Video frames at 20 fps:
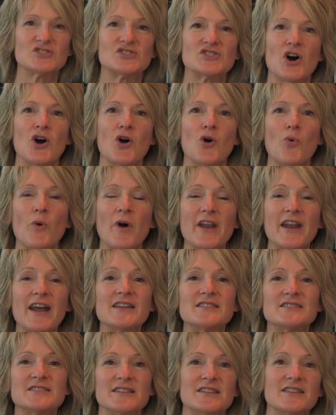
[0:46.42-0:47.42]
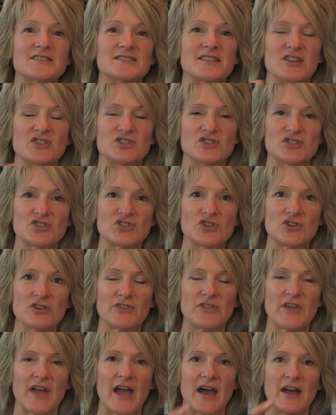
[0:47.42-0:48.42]
So what I did is I just
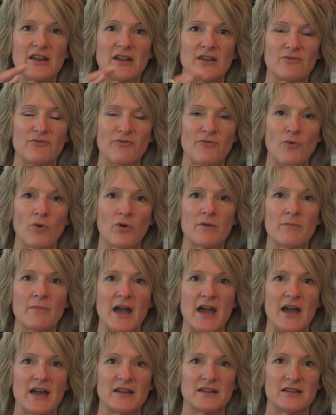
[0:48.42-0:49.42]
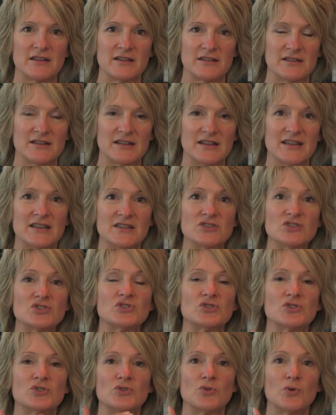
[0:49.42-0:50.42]
took that and formatted it
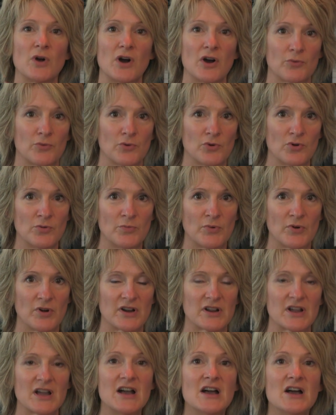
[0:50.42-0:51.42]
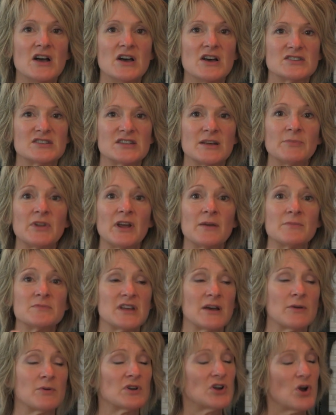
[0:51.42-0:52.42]
into a rubric. Sometimes
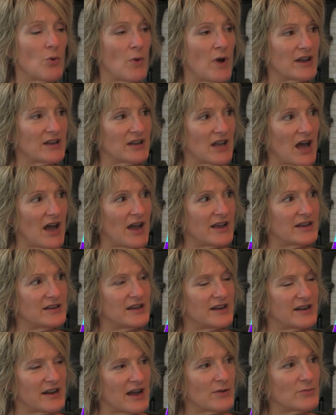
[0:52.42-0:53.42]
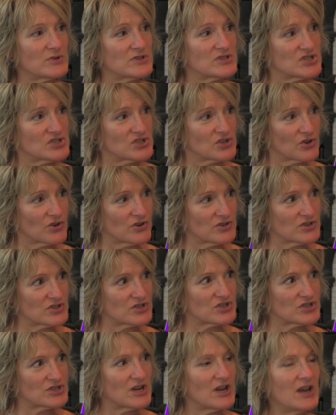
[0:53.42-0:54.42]
I would go online and I would
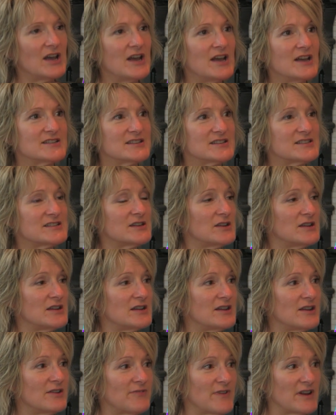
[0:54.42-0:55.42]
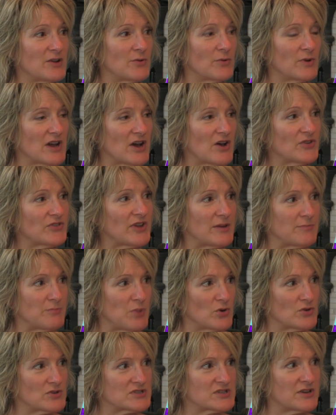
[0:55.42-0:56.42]
search to see if anyone else had
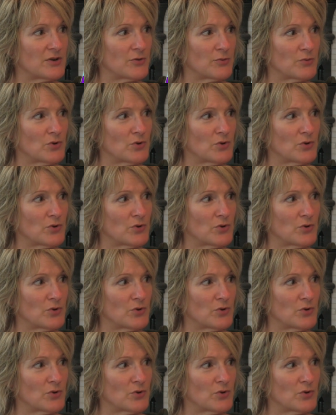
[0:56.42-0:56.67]
posted a